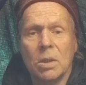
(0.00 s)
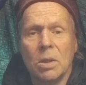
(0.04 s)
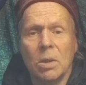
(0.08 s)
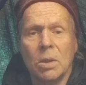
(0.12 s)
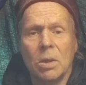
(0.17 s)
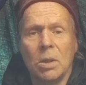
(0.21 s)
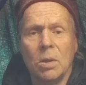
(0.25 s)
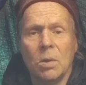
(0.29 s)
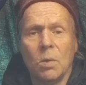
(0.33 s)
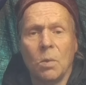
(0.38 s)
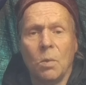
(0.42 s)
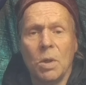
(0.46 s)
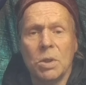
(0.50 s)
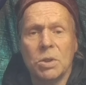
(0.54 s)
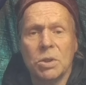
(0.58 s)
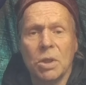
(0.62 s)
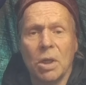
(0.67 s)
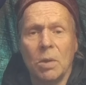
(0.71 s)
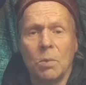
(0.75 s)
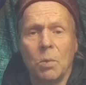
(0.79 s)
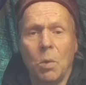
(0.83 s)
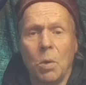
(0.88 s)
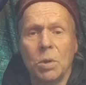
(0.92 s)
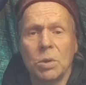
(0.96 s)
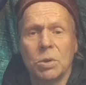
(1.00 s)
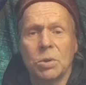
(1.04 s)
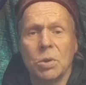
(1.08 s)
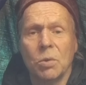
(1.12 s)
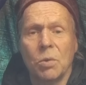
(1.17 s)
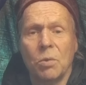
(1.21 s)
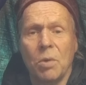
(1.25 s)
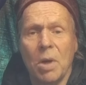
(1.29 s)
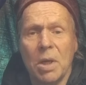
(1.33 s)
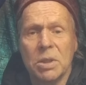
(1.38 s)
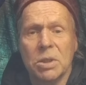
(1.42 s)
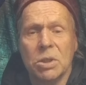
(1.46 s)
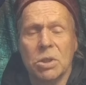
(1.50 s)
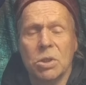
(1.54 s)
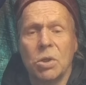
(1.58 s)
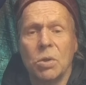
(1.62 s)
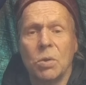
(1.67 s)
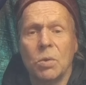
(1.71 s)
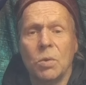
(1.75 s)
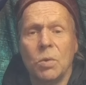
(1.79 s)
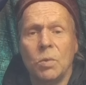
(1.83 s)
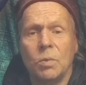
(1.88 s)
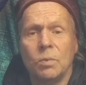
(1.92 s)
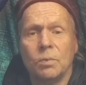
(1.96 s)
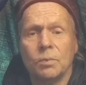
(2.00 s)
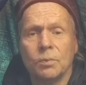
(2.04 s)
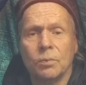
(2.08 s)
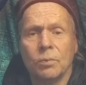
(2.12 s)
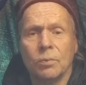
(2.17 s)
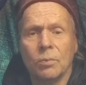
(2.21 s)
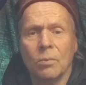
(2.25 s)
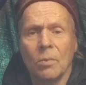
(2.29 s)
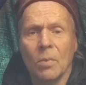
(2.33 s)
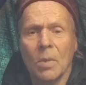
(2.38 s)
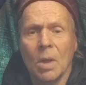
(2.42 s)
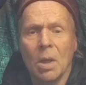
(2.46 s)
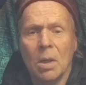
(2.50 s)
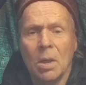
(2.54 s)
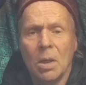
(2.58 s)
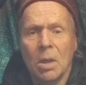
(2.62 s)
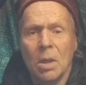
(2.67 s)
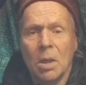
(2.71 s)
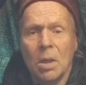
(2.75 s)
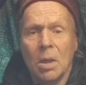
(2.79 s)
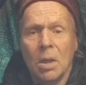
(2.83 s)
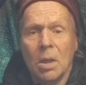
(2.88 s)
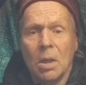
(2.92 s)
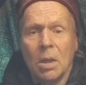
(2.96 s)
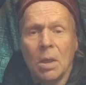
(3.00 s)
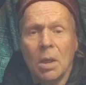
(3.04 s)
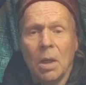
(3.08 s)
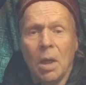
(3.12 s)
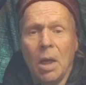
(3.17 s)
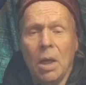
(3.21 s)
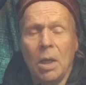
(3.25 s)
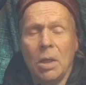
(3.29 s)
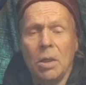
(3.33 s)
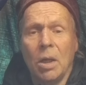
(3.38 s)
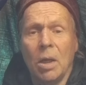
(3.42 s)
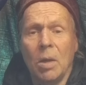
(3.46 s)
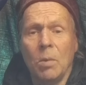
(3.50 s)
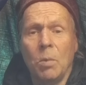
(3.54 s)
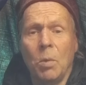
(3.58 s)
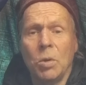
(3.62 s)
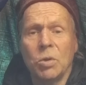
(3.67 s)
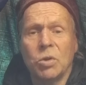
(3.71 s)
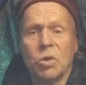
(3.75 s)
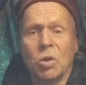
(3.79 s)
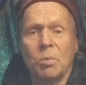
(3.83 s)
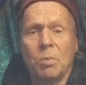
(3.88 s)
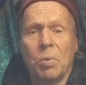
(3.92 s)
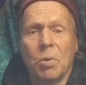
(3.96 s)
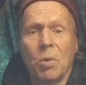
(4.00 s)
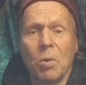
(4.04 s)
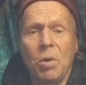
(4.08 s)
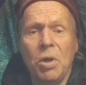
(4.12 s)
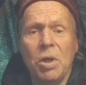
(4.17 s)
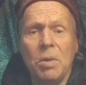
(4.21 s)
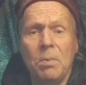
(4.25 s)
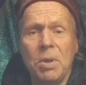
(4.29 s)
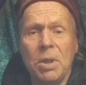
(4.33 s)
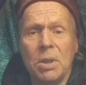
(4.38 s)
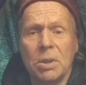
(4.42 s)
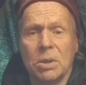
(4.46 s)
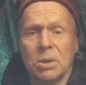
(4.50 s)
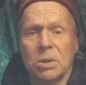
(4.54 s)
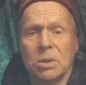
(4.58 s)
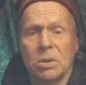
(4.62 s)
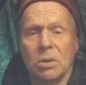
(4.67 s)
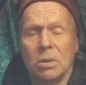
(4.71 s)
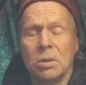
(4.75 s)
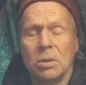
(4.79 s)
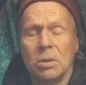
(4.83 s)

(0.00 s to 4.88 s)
which I want to rescue. And I want to prohibit